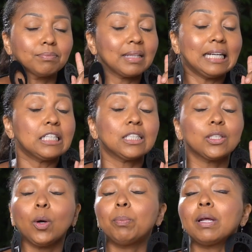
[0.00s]
That just
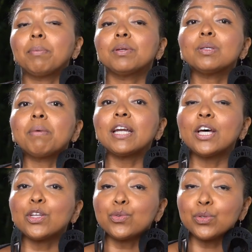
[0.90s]
opened up into my
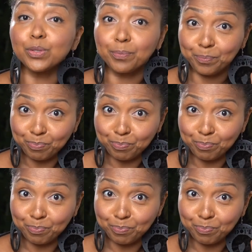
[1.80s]
nostrils.